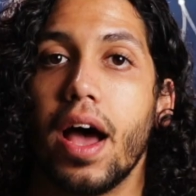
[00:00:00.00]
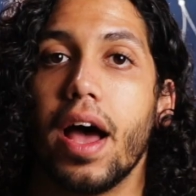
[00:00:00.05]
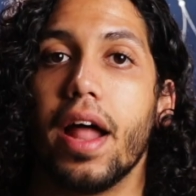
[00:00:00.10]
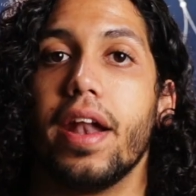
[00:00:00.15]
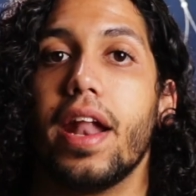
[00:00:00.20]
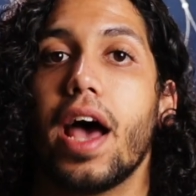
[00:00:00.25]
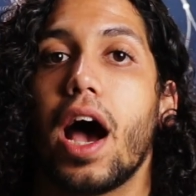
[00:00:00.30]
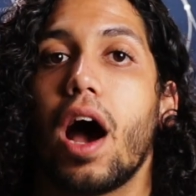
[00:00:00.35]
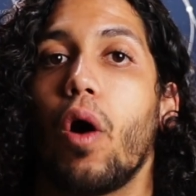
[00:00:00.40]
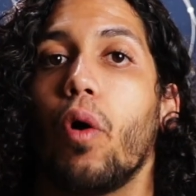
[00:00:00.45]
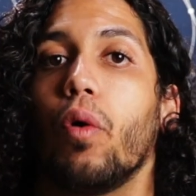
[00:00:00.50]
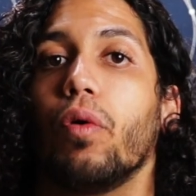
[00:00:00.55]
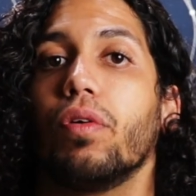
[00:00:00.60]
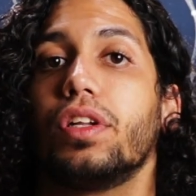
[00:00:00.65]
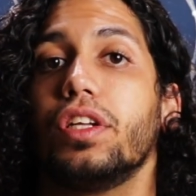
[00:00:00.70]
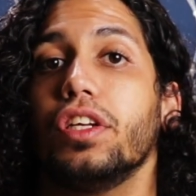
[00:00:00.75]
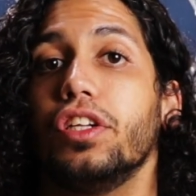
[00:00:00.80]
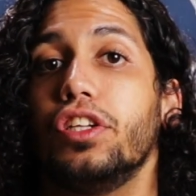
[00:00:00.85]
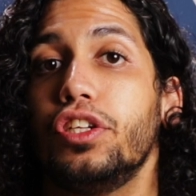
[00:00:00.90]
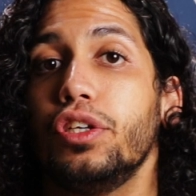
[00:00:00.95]
Now,
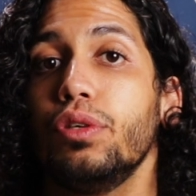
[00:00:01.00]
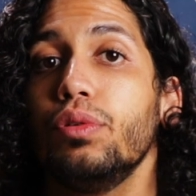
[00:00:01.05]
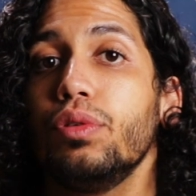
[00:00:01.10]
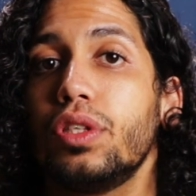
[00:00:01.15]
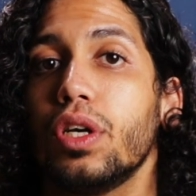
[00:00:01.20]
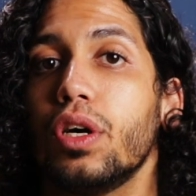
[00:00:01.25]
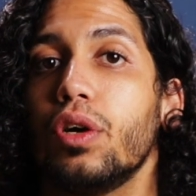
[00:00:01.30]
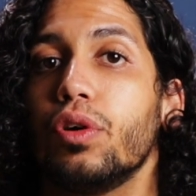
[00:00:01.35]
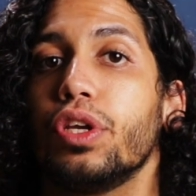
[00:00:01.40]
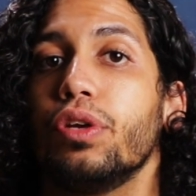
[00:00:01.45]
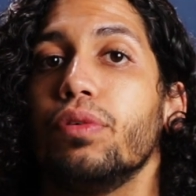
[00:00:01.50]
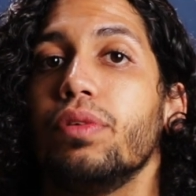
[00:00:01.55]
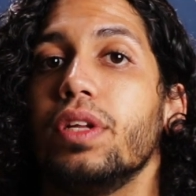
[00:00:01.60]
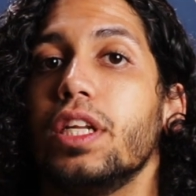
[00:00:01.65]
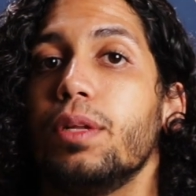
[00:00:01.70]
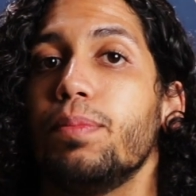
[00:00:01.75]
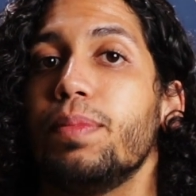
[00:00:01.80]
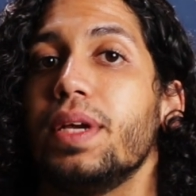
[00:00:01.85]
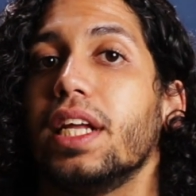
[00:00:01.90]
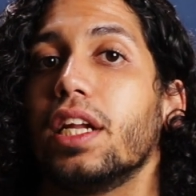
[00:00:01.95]
to do so, you
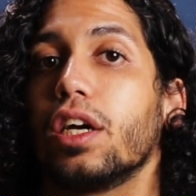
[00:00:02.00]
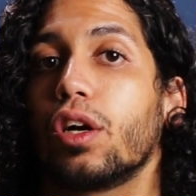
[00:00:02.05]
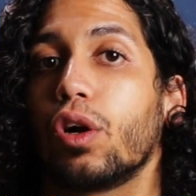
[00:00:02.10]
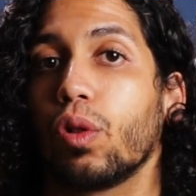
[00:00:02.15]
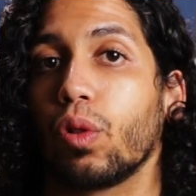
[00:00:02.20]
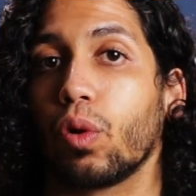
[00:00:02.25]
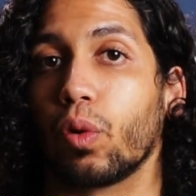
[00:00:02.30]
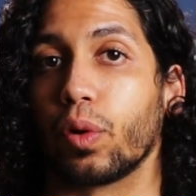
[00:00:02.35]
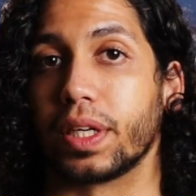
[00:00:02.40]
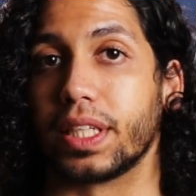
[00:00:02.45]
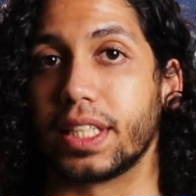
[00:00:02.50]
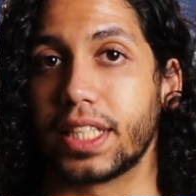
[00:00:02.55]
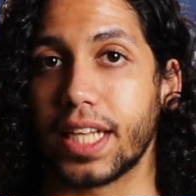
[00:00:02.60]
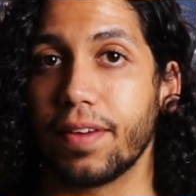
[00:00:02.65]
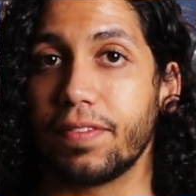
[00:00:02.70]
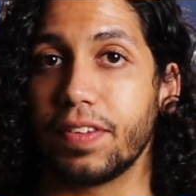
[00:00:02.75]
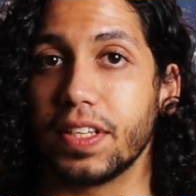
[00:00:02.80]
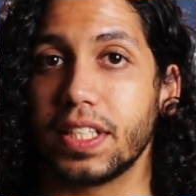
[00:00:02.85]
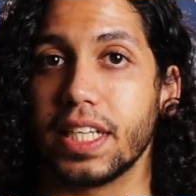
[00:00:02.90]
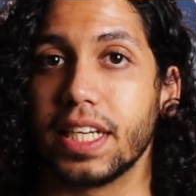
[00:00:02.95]
need to be in a caloric
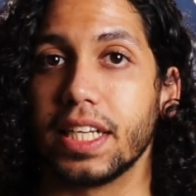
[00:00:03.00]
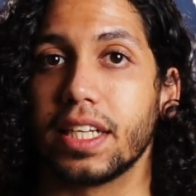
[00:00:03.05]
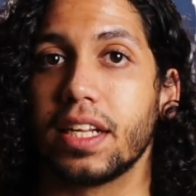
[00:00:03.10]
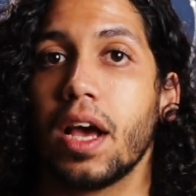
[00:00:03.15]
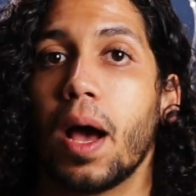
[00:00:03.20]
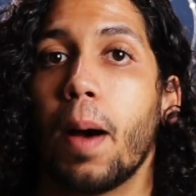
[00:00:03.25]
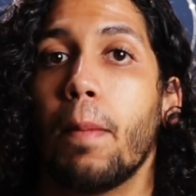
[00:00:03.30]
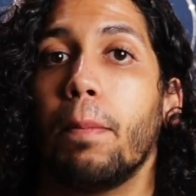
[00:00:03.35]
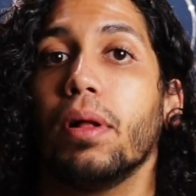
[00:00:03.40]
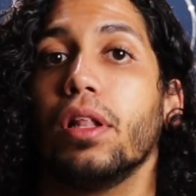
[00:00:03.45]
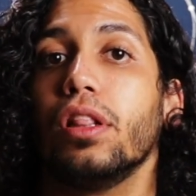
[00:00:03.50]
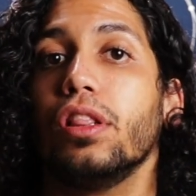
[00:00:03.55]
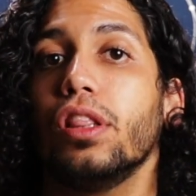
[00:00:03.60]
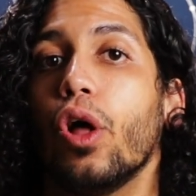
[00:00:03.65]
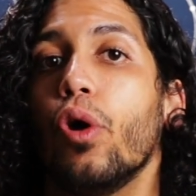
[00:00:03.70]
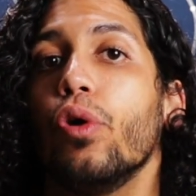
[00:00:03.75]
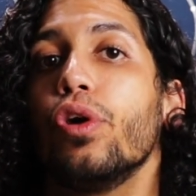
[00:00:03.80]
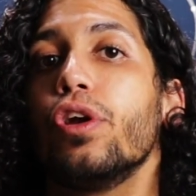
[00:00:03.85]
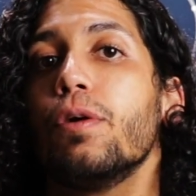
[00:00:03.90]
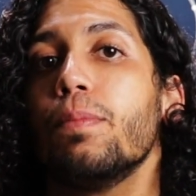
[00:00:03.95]
deficit
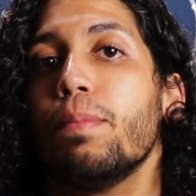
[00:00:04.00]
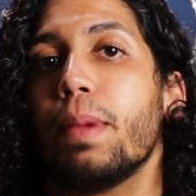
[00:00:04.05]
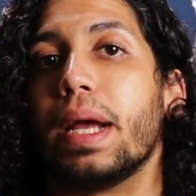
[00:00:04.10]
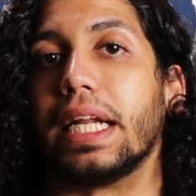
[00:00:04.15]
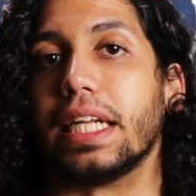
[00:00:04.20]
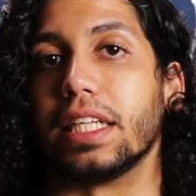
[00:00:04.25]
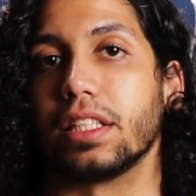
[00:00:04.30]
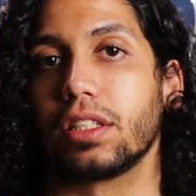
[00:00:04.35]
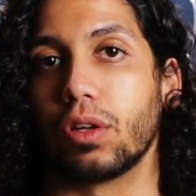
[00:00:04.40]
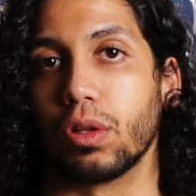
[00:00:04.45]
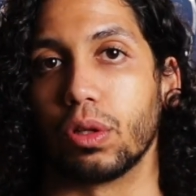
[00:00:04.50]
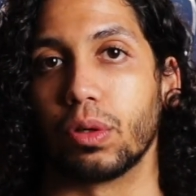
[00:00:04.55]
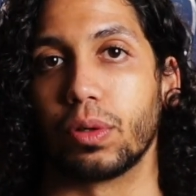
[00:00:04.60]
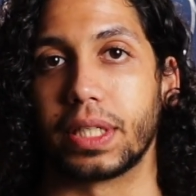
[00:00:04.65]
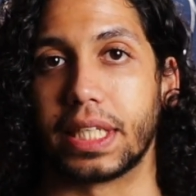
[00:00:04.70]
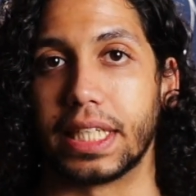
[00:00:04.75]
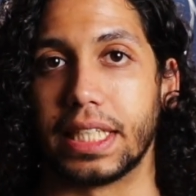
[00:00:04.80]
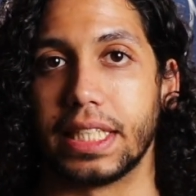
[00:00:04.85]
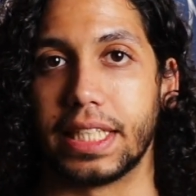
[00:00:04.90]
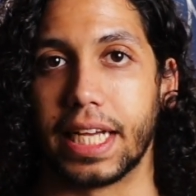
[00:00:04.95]
below your maintenance
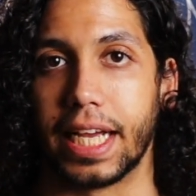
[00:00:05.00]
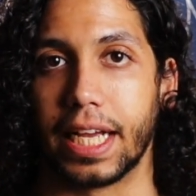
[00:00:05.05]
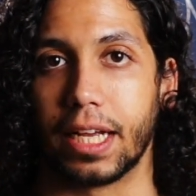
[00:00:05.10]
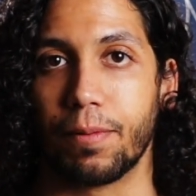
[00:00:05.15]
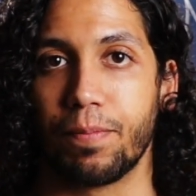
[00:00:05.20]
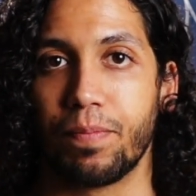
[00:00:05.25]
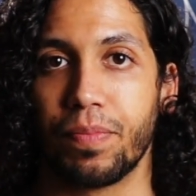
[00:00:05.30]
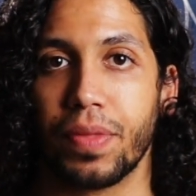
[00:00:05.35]
caloric intake.